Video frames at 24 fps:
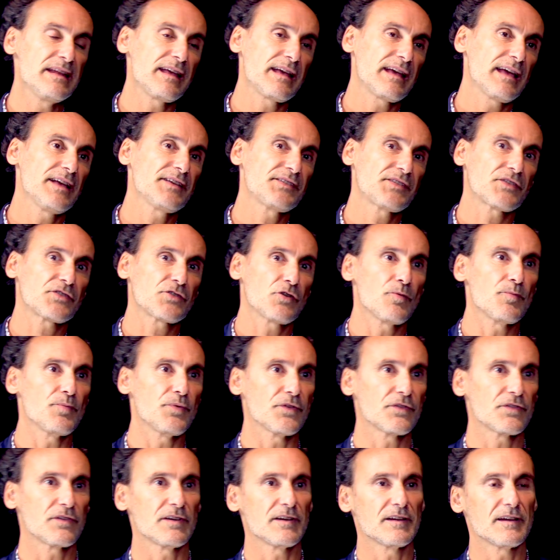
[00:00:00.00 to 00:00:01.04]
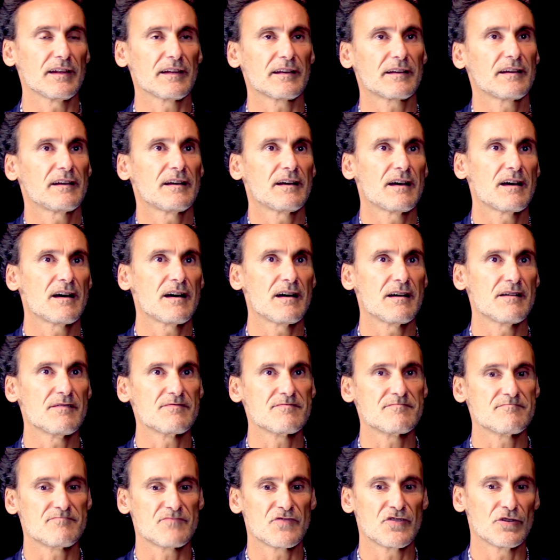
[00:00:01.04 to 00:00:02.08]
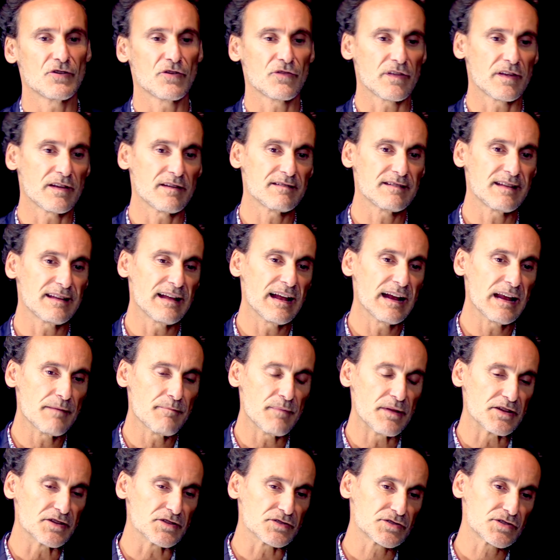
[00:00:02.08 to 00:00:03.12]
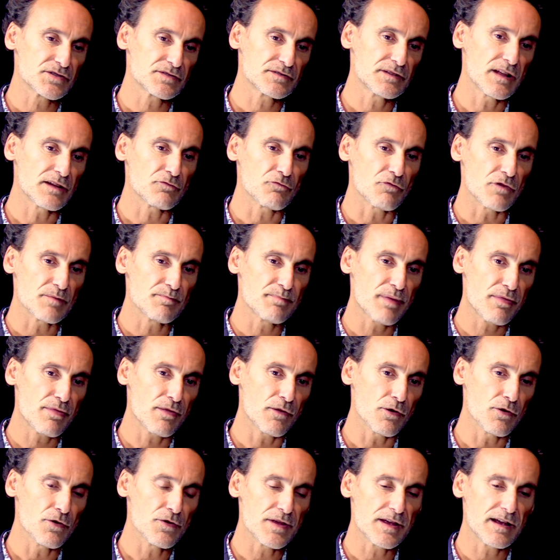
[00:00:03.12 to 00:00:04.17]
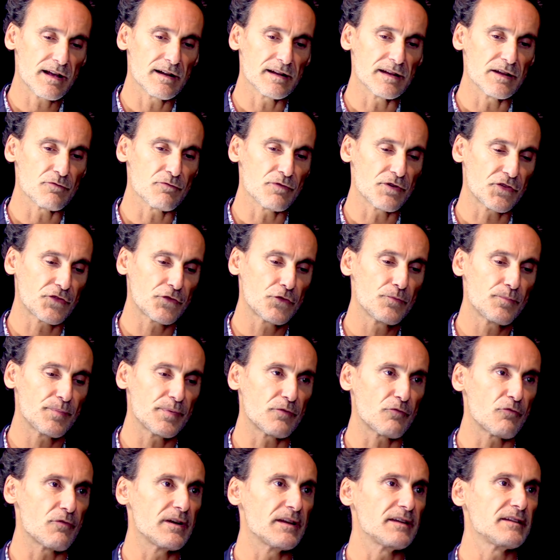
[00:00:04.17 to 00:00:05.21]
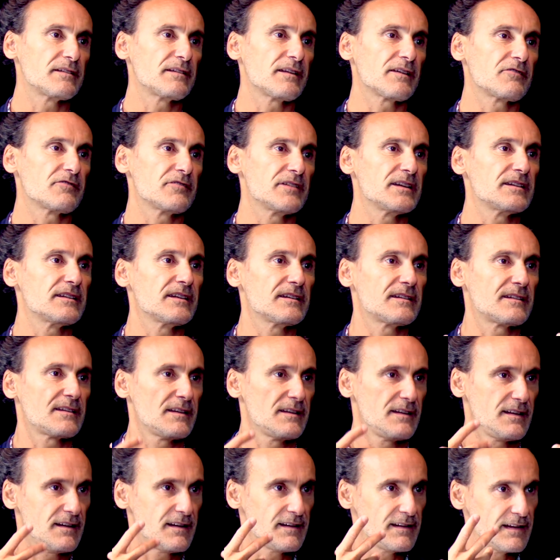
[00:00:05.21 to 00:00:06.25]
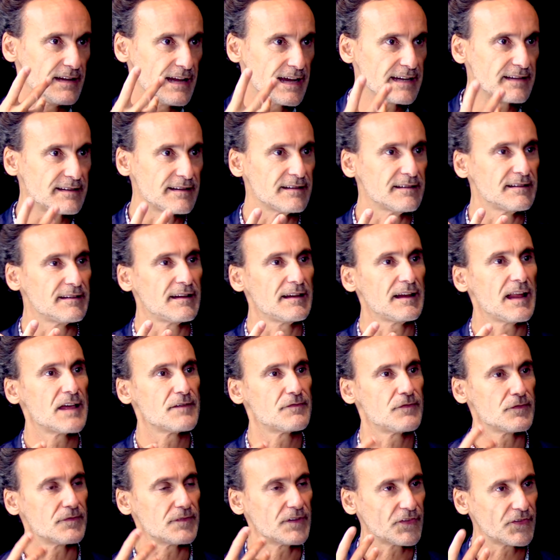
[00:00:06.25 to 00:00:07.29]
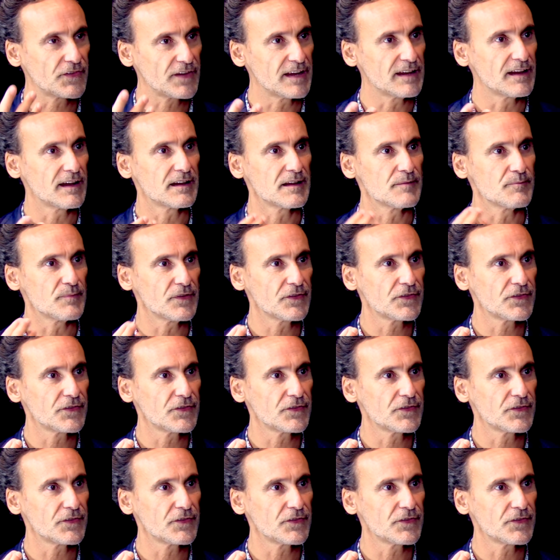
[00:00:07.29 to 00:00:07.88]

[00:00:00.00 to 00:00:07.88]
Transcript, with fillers: many cases, obviously, like, you know, the elements that were pathological, they were super well integrated later in the life of the saint and the